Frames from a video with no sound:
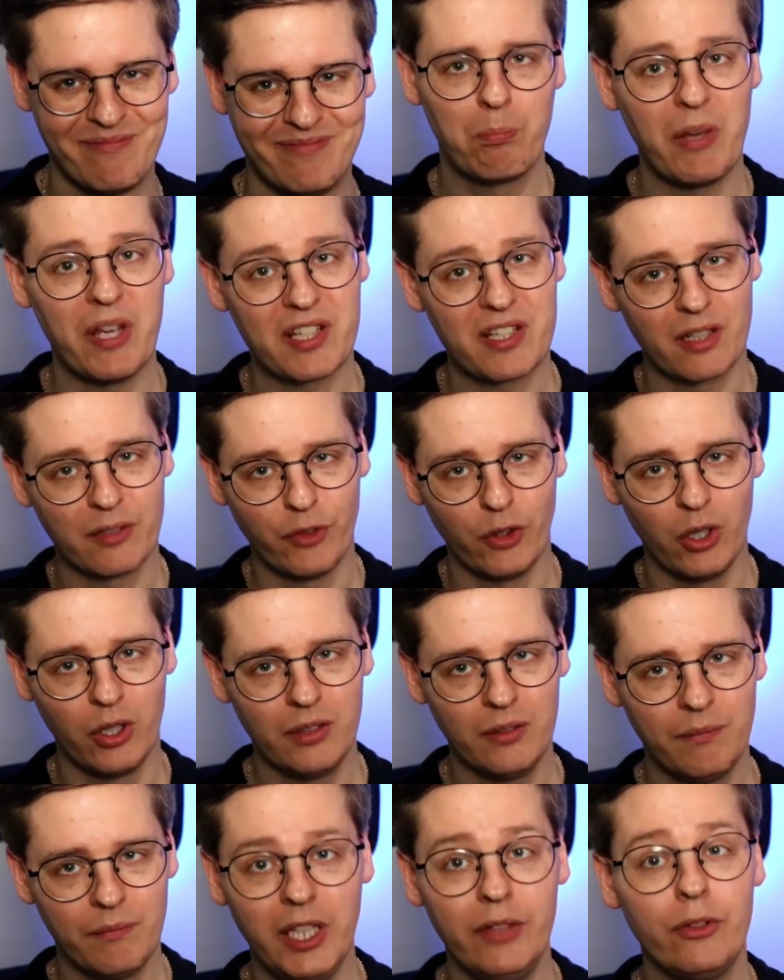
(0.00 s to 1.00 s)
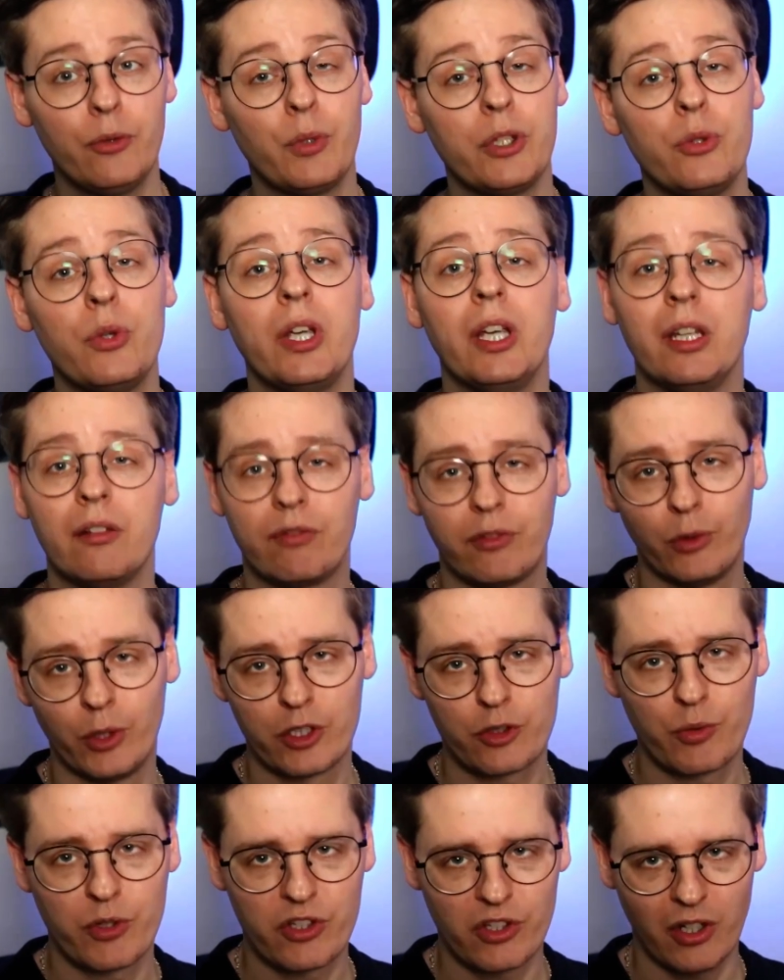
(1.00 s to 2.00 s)
Best of all, even when you
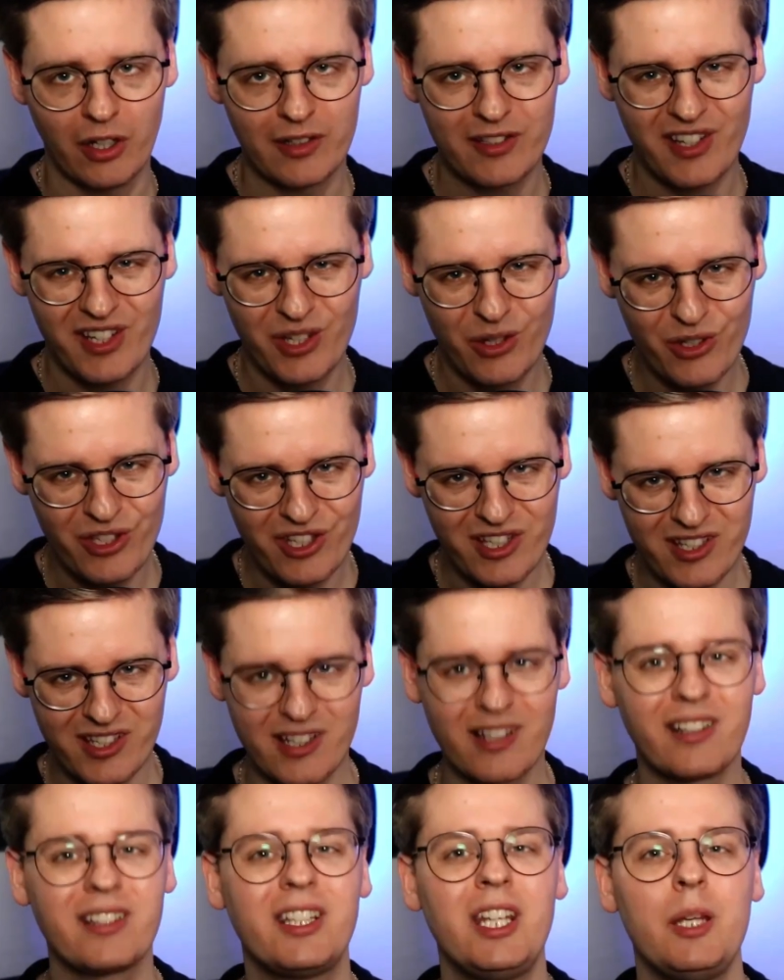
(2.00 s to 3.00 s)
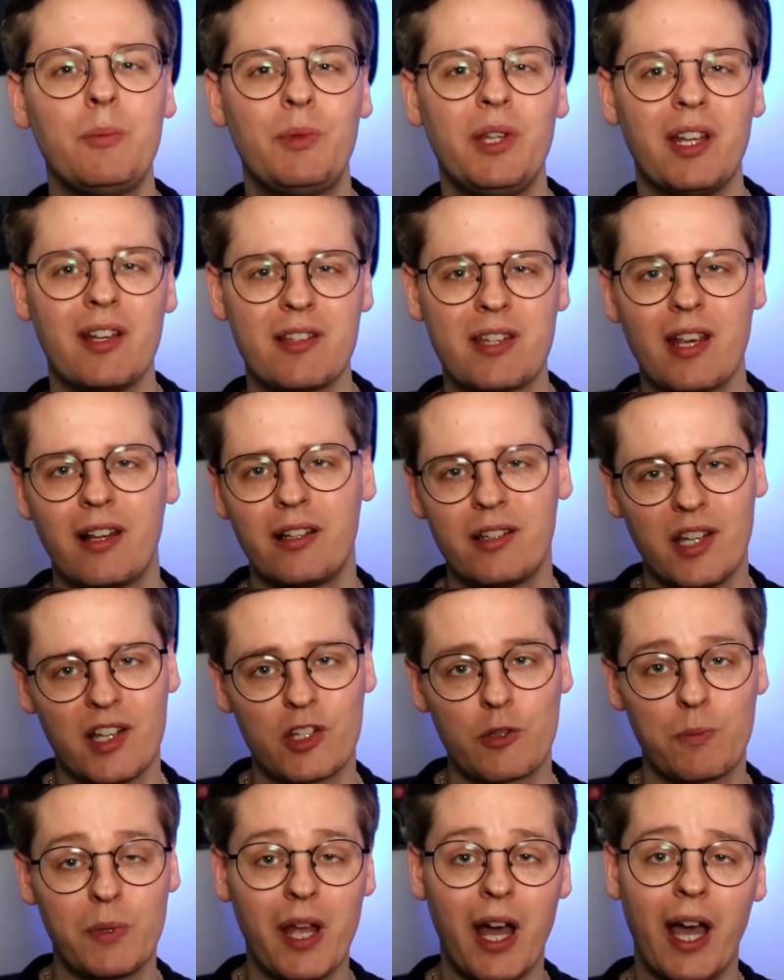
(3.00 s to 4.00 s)
influence results, you still keep the
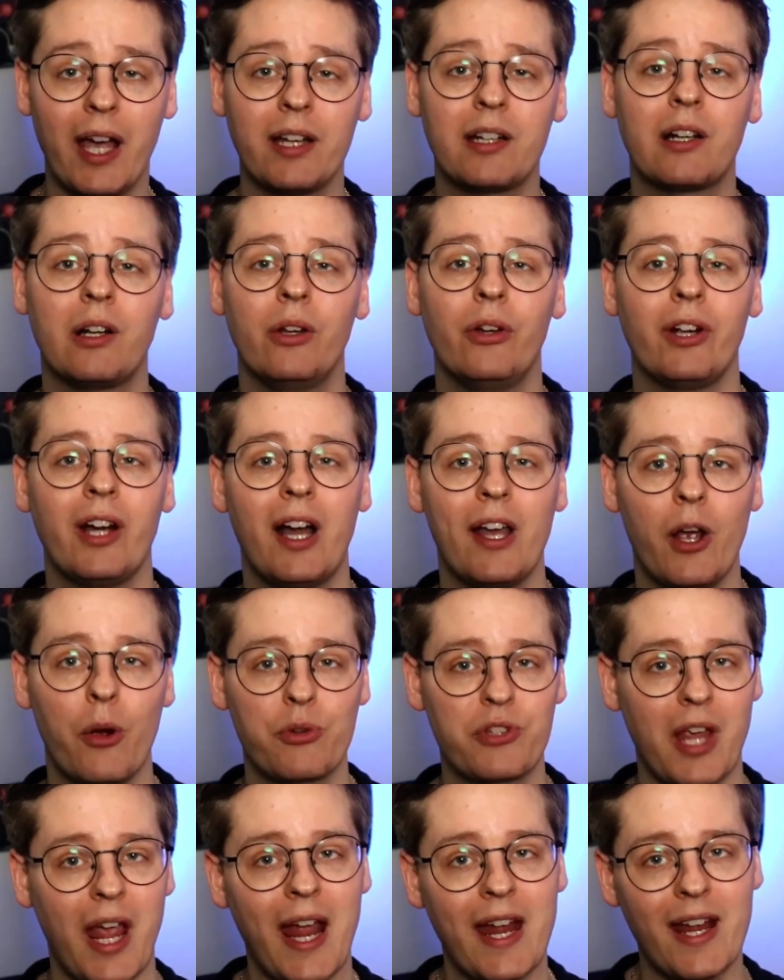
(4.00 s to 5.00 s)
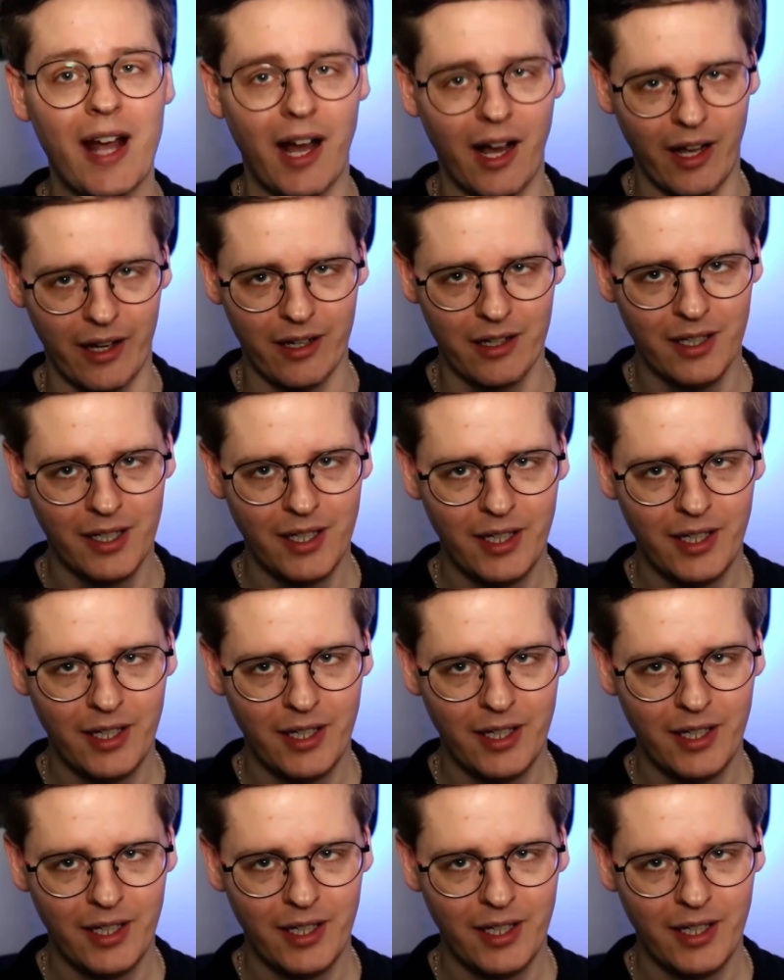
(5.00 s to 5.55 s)
intelligence behind Clerk.io's AI.